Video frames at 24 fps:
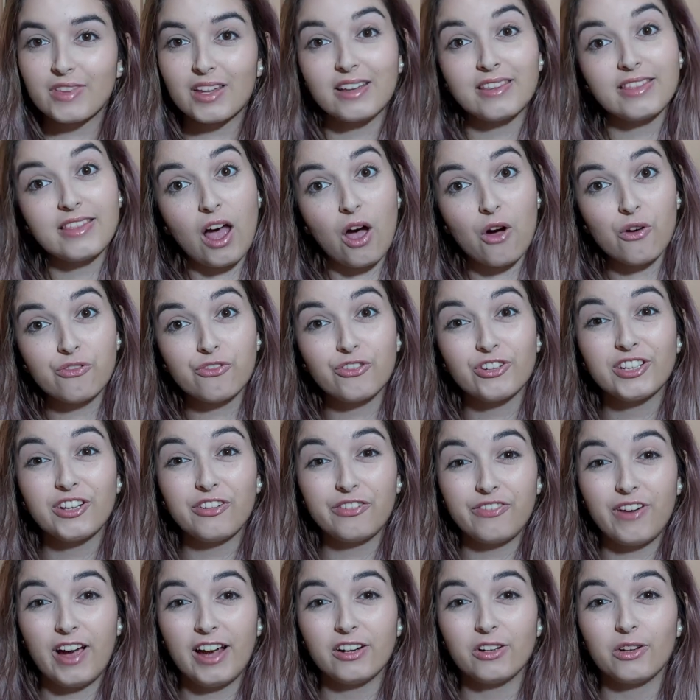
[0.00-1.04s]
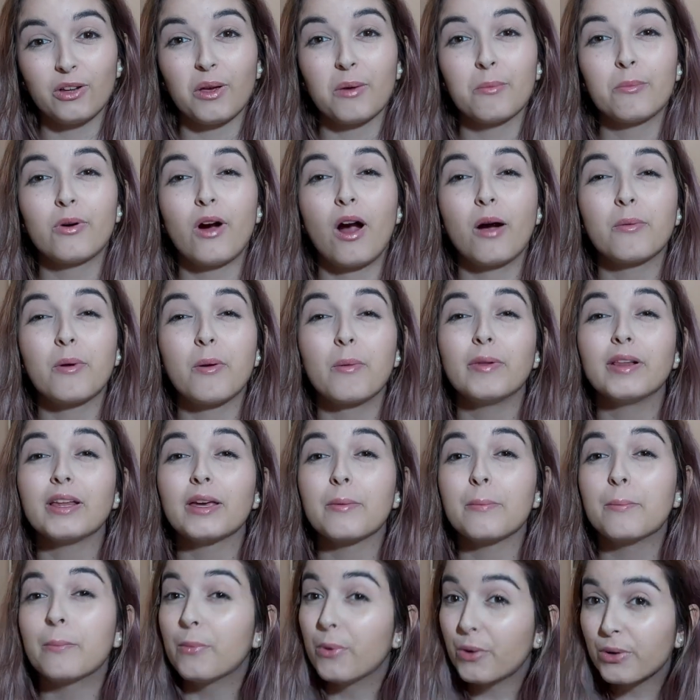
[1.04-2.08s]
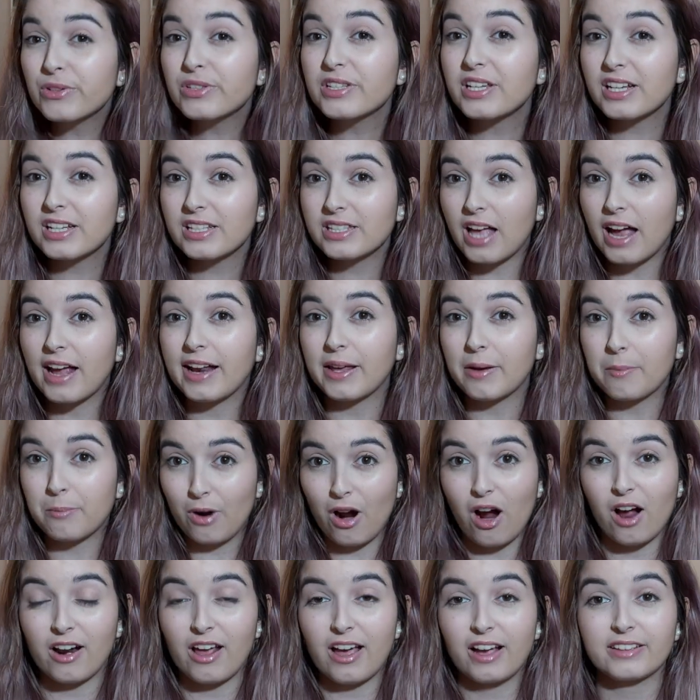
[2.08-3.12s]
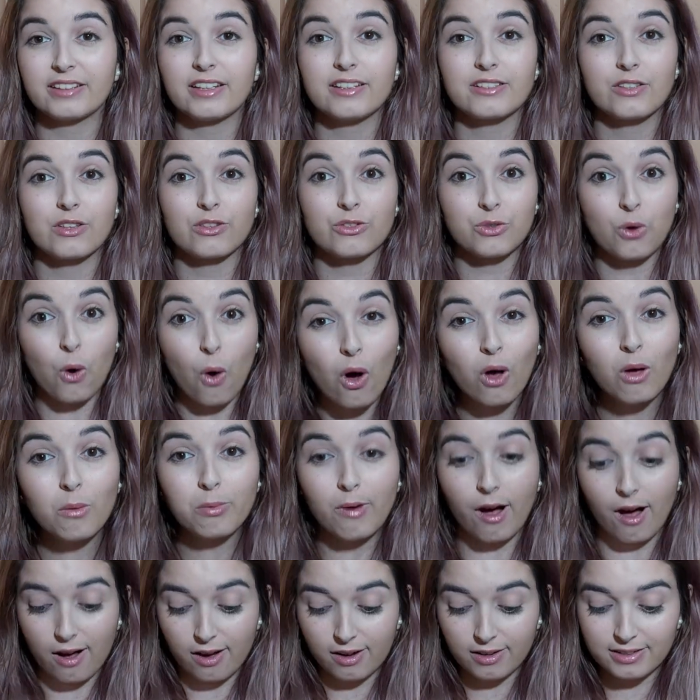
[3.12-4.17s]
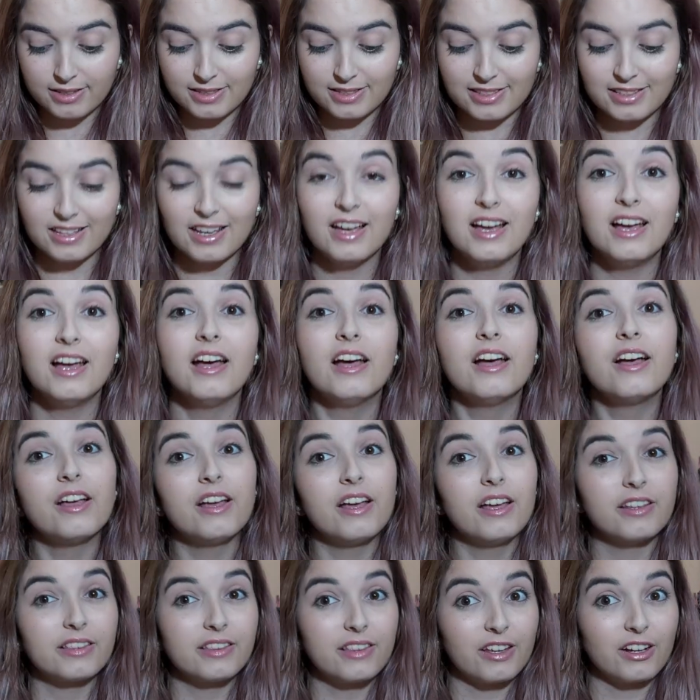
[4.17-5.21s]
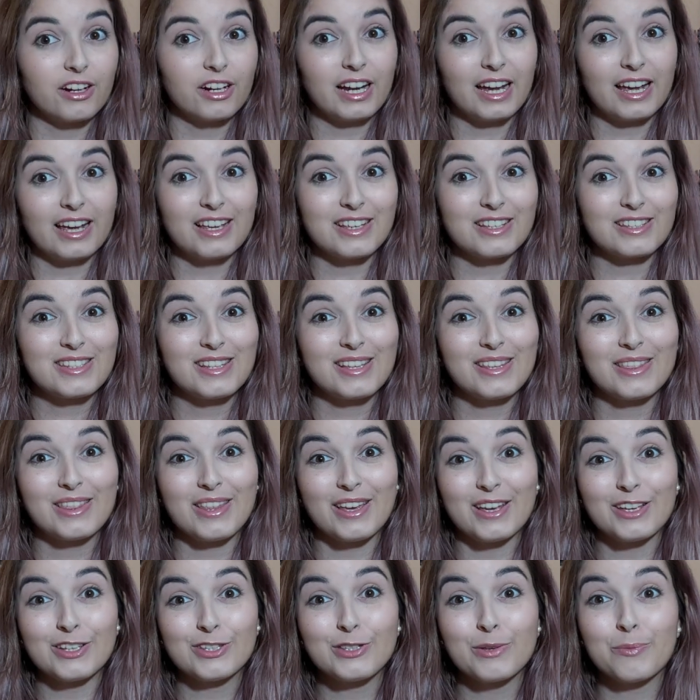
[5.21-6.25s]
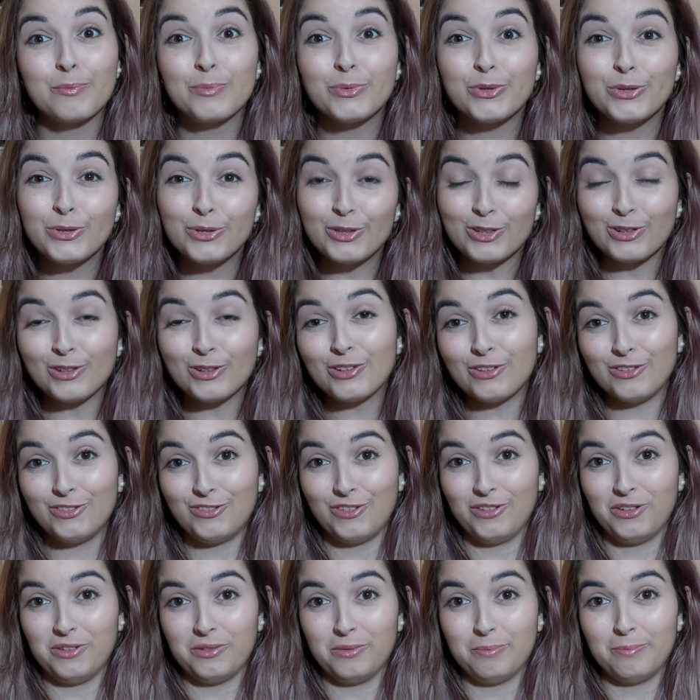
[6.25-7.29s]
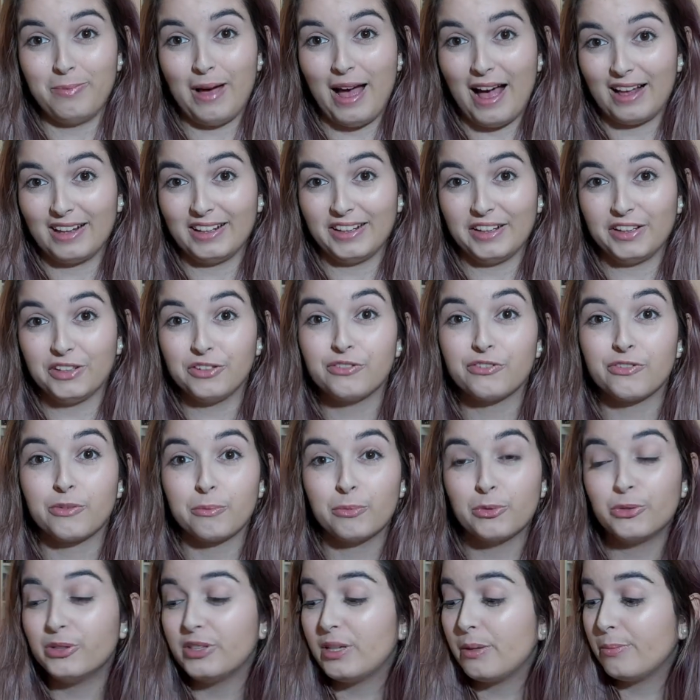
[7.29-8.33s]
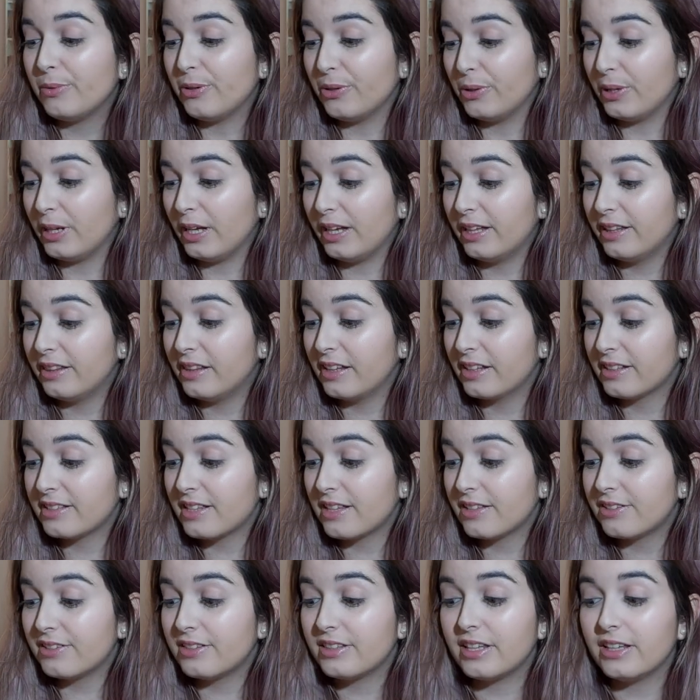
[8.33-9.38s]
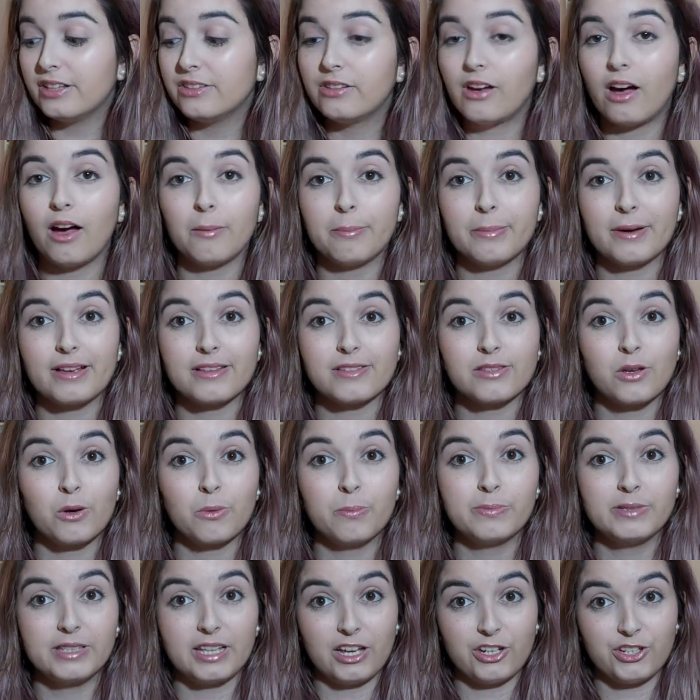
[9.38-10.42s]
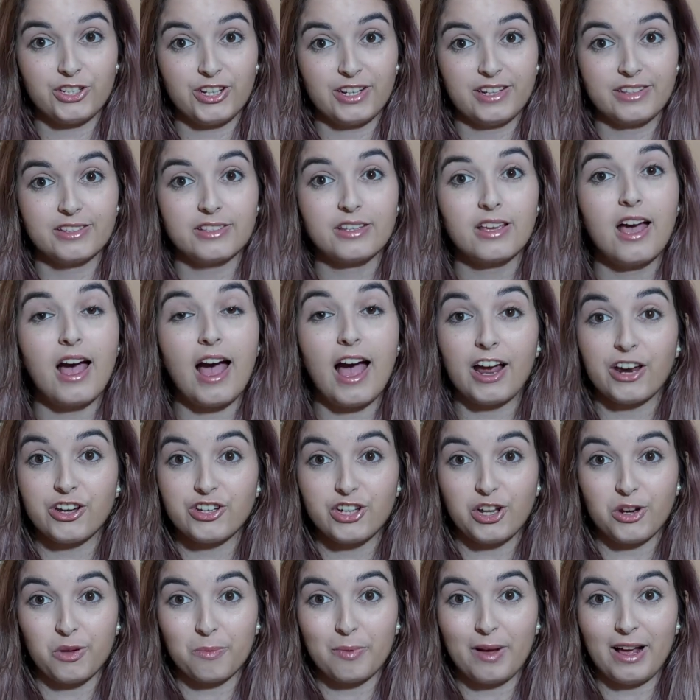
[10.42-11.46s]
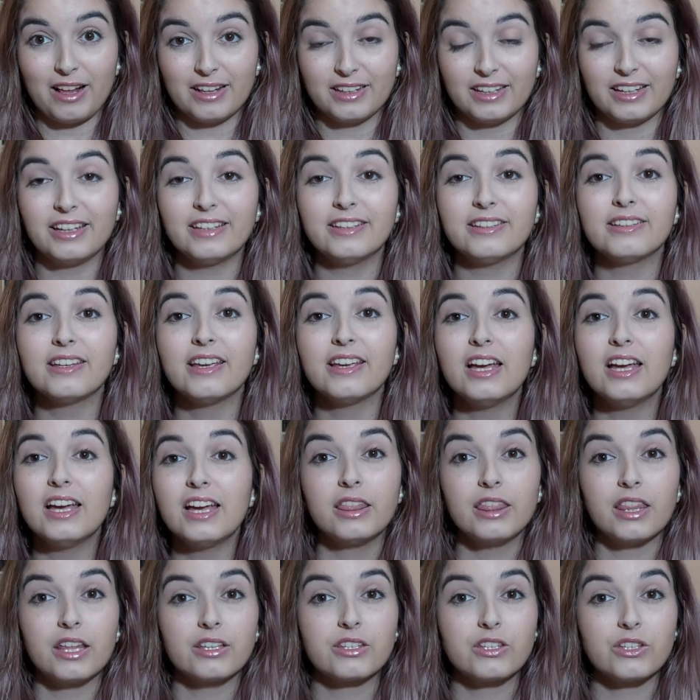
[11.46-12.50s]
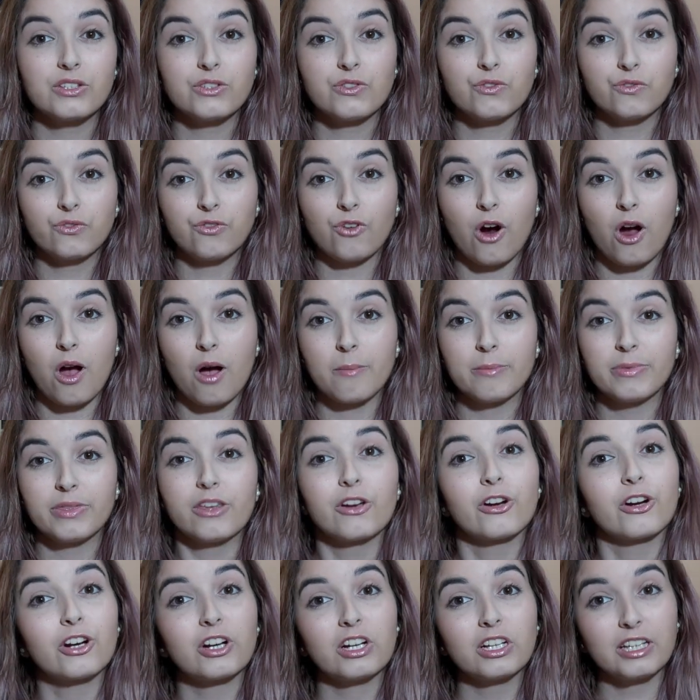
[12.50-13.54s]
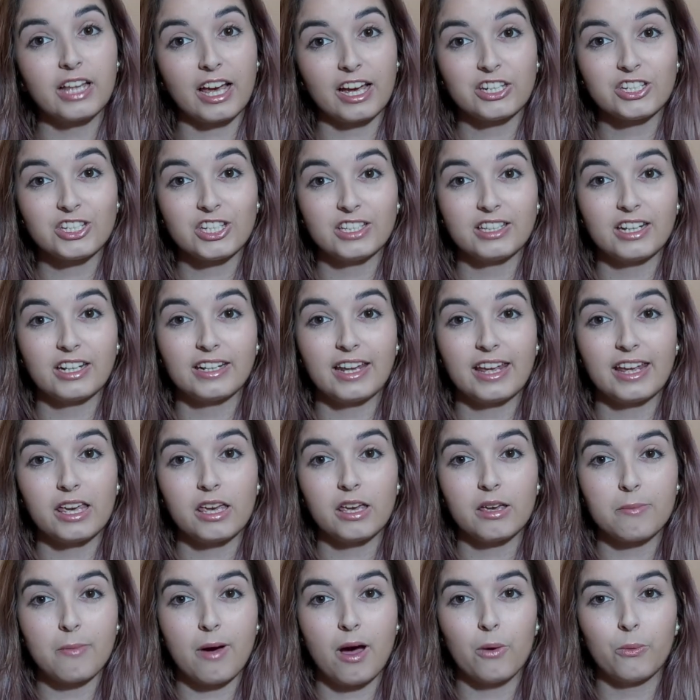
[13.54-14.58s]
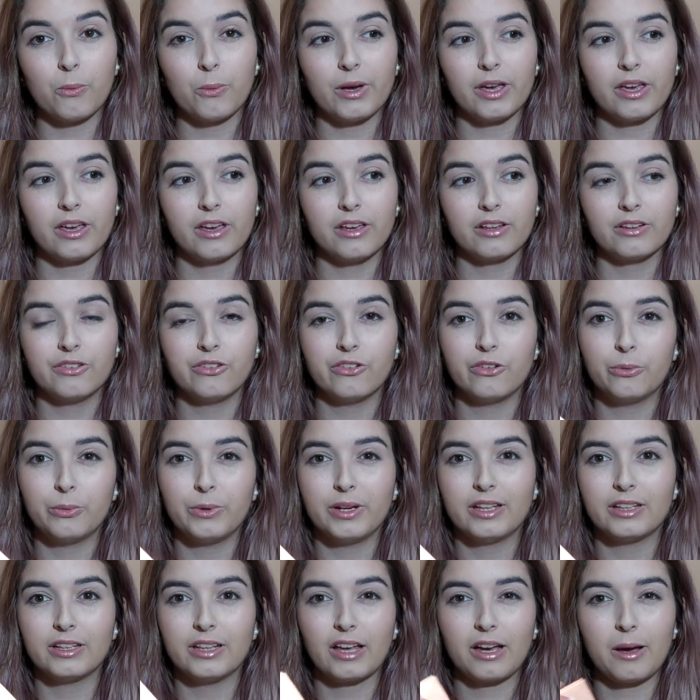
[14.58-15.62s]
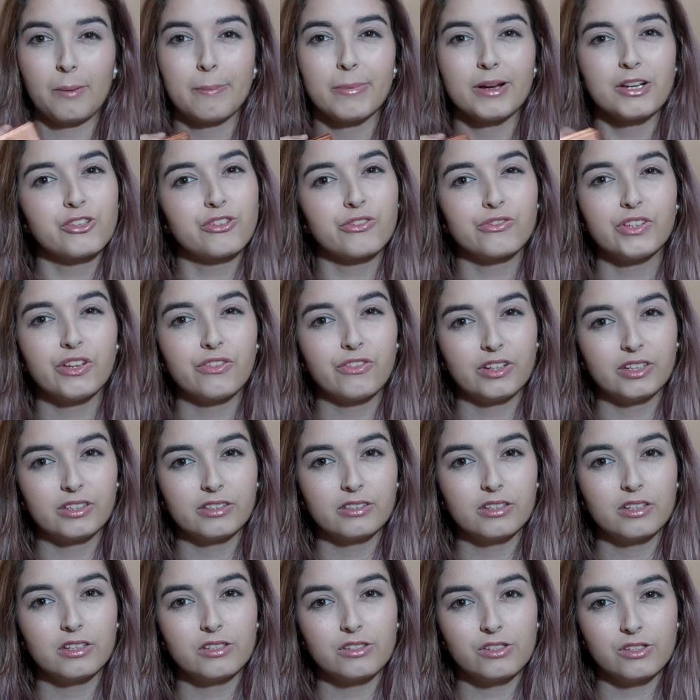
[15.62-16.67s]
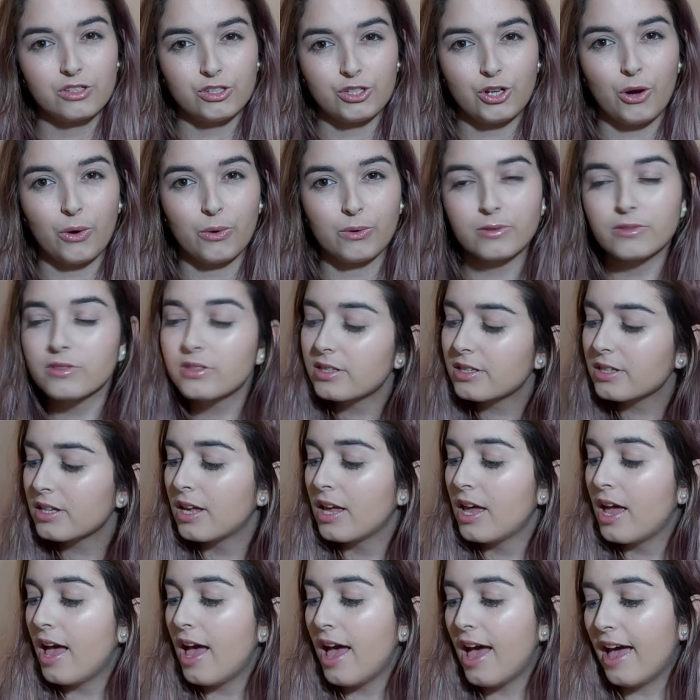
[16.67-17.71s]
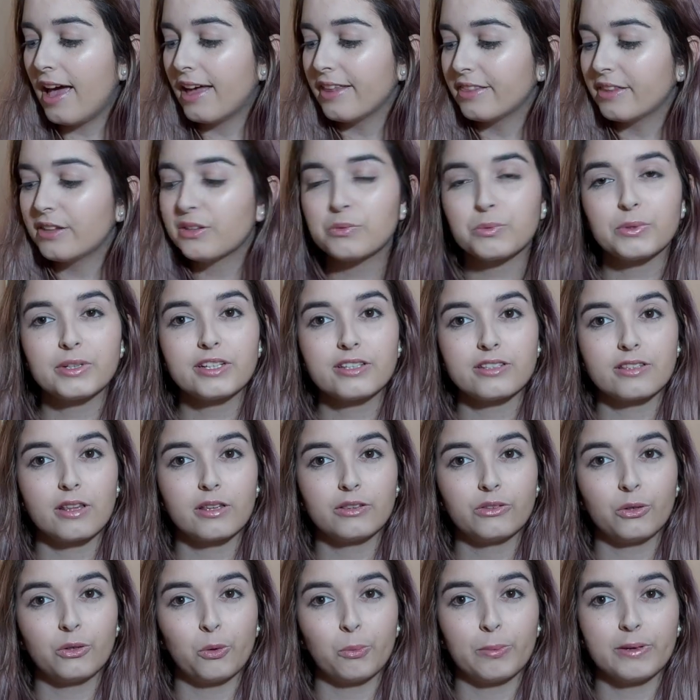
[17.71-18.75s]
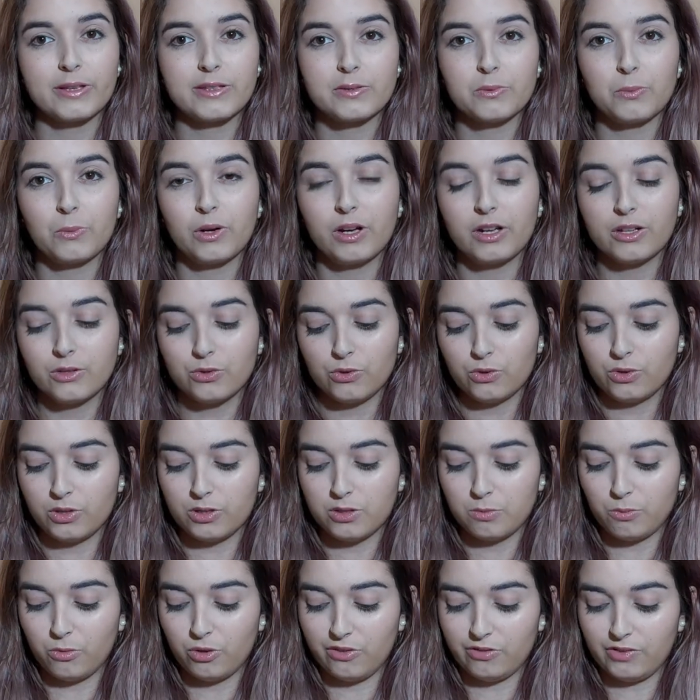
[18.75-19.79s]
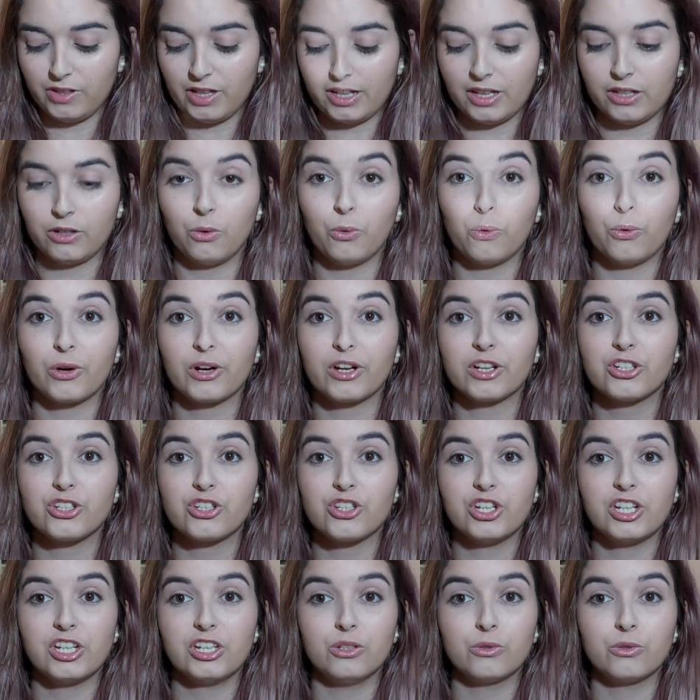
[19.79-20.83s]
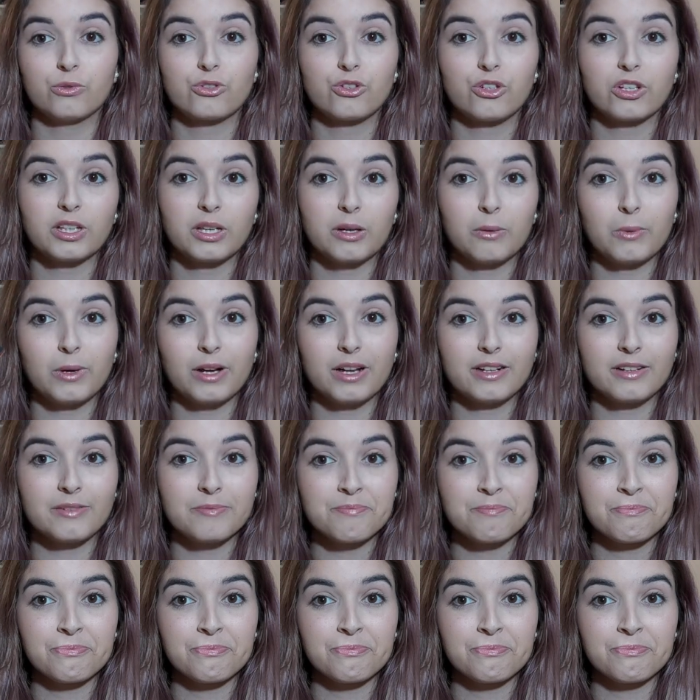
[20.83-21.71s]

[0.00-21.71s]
Now for the final and probably most exciting product in this whole box, there is this beautiful palette from Huda Beauty. This is the Topaz Obsessions eyeshadow palette. This is from their collection that they came out with like a bunch of different stones. And this one is the topaz one, so it's more of like an orangey neutrally one.